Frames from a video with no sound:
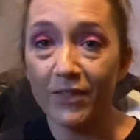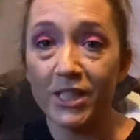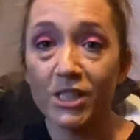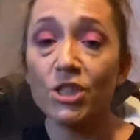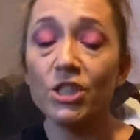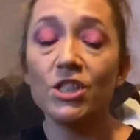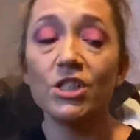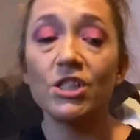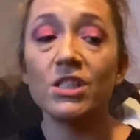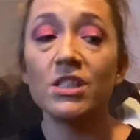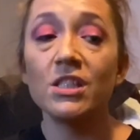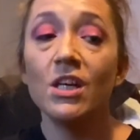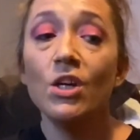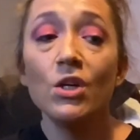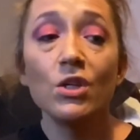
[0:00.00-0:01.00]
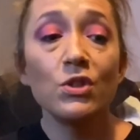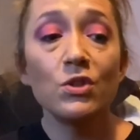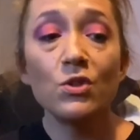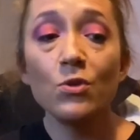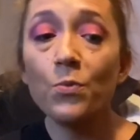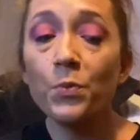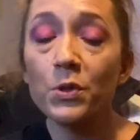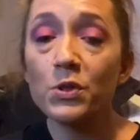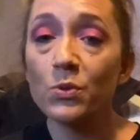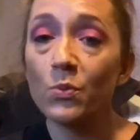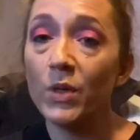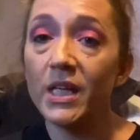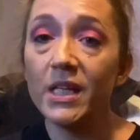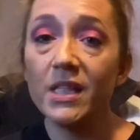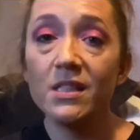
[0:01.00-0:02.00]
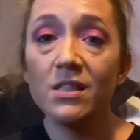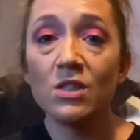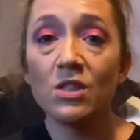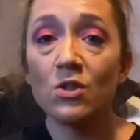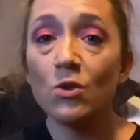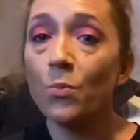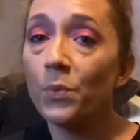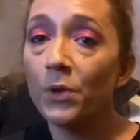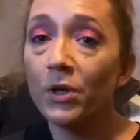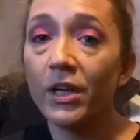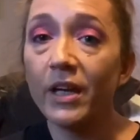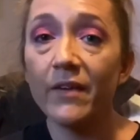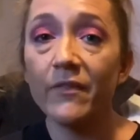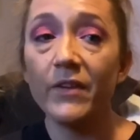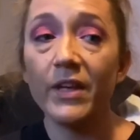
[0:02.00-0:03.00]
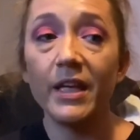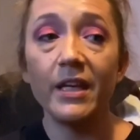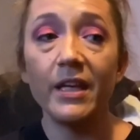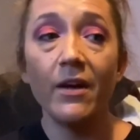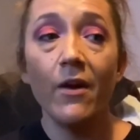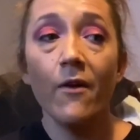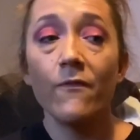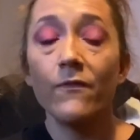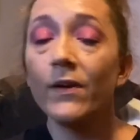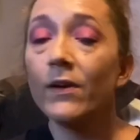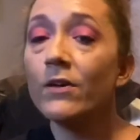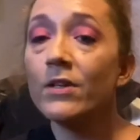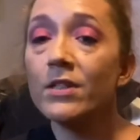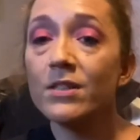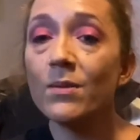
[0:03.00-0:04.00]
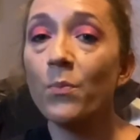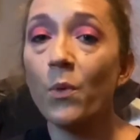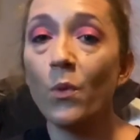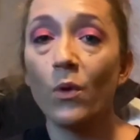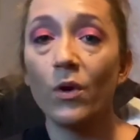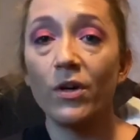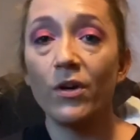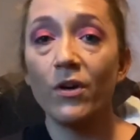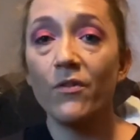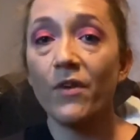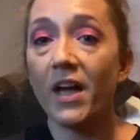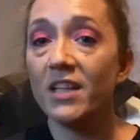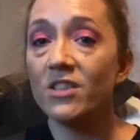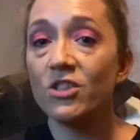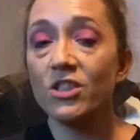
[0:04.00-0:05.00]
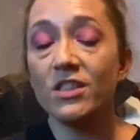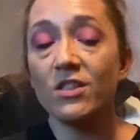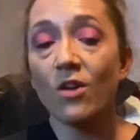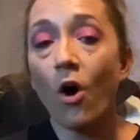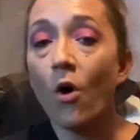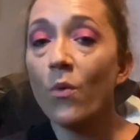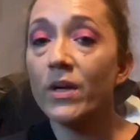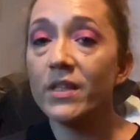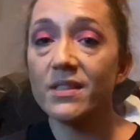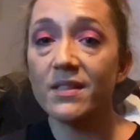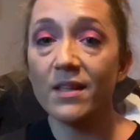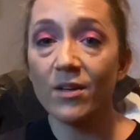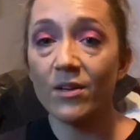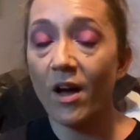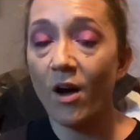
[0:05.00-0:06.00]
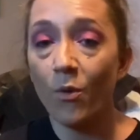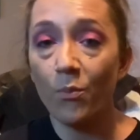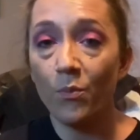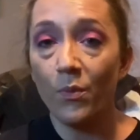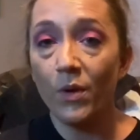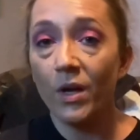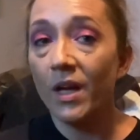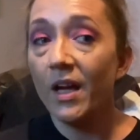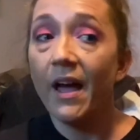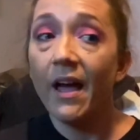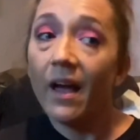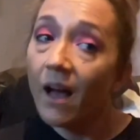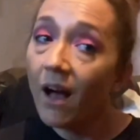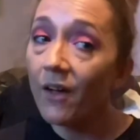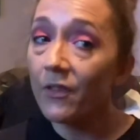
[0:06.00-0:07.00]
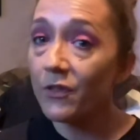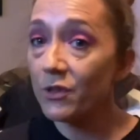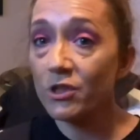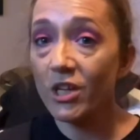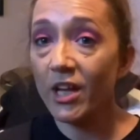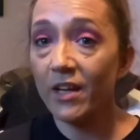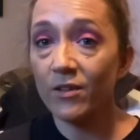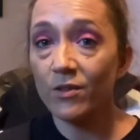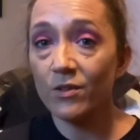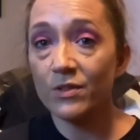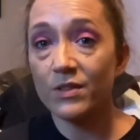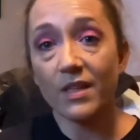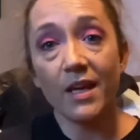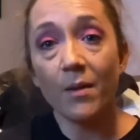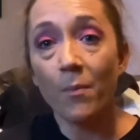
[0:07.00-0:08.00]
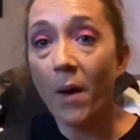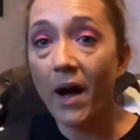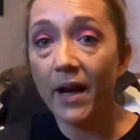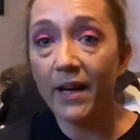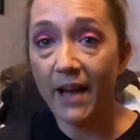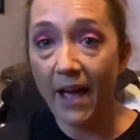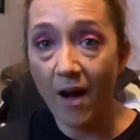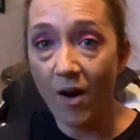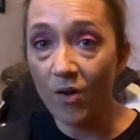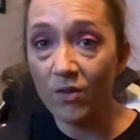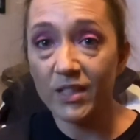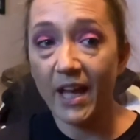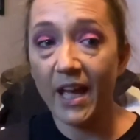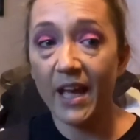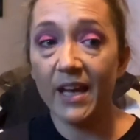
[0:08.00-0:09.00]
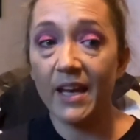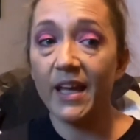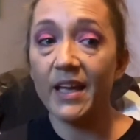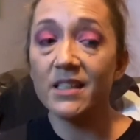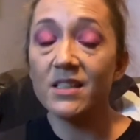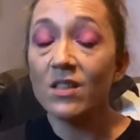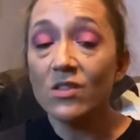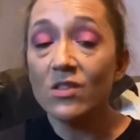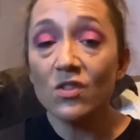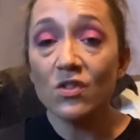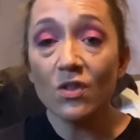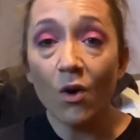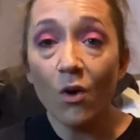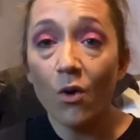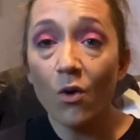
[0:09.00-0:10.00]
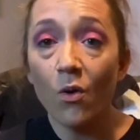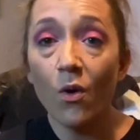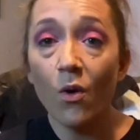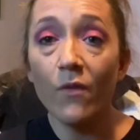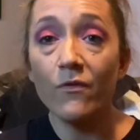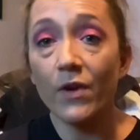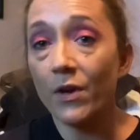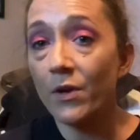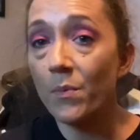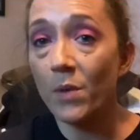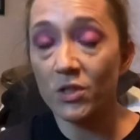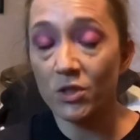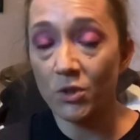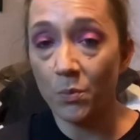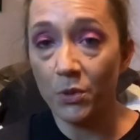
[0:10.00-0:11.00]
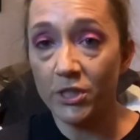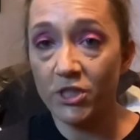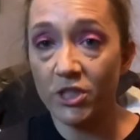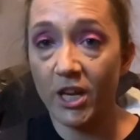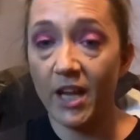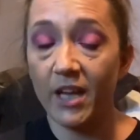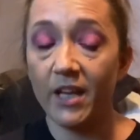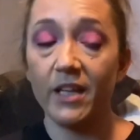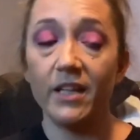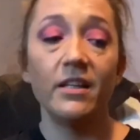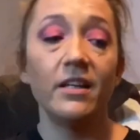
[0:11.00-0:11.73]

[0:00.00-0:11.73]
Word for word: She's just super sweet, super giving, very supportive, and she's always there to help other channels like mine out, and it's so very much appreciated.